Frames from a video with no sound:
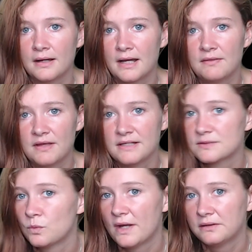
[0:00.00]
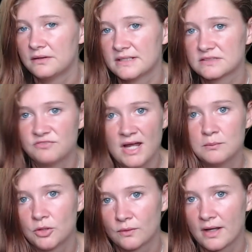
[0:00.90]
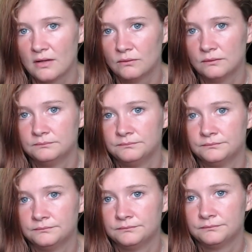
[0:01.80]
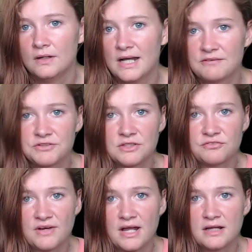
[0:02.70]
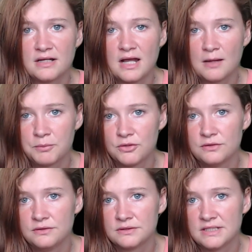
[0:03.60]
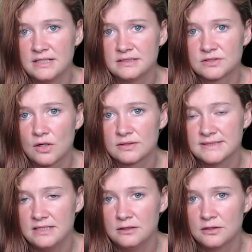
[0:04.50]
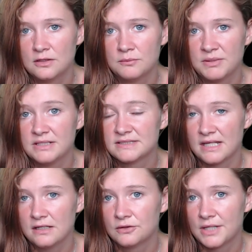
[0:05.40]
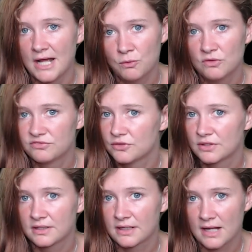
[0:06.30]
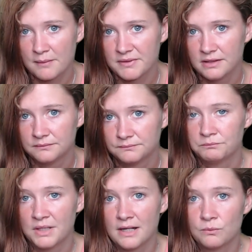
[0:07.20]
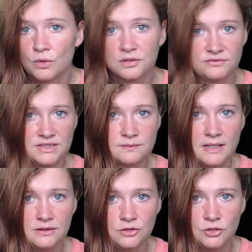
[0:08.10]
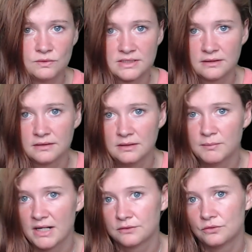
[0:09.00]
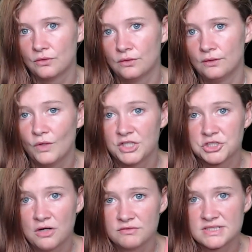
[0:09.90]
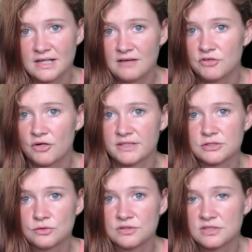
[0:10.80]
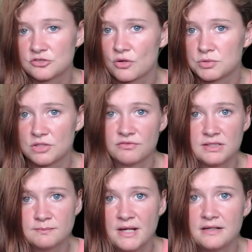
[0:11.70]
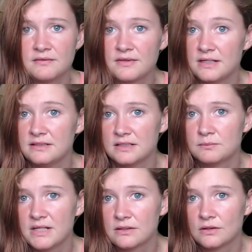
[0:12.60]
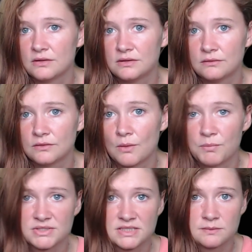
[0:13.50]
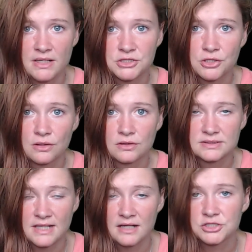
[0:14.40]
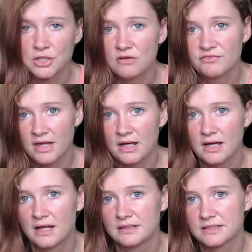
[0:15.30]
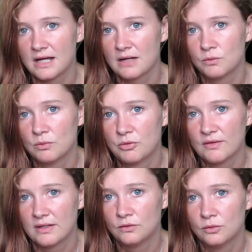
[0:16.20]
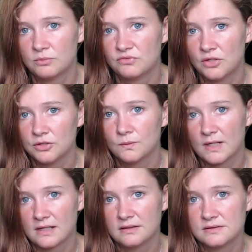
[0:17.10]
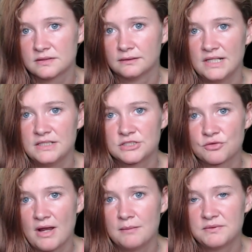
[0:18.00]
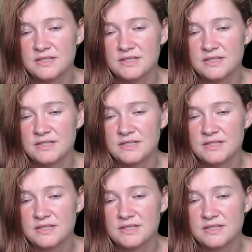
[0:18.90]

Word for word: and that is when this fight broke out. After the fight happened, he saw Tina being taken out of the cabin by one of these men using the back door, which obviously I've already told you the description of these men. They did make a composite sketch sketch of that and I will put that up for you guys. They described